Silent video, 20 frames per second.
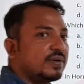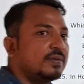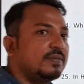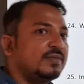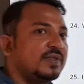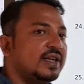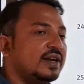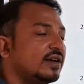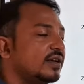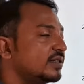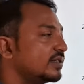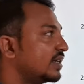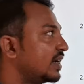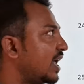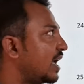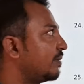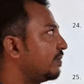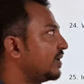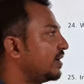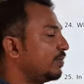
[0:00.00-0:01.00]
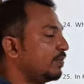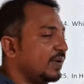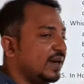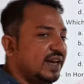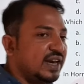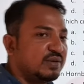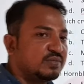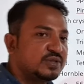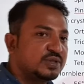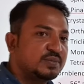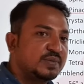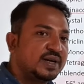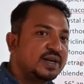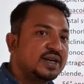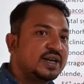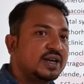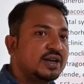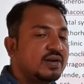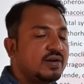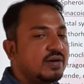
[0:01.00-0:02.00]
form, they doesn't have any plane of
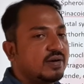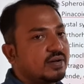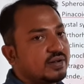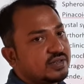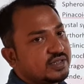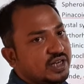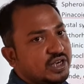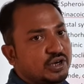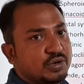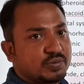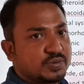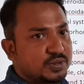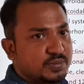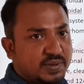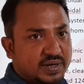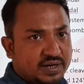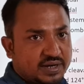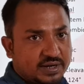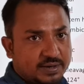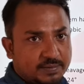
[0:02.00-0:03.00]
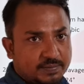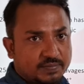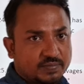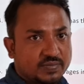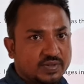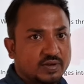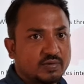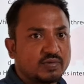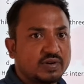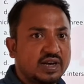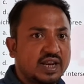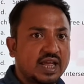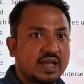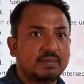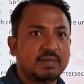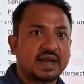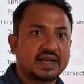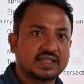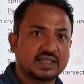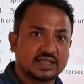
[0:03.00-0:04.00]
symmetry or center of symmetry. They only
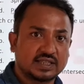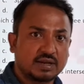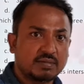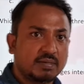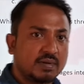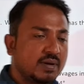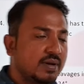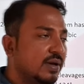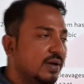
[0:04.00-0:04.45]
have axis of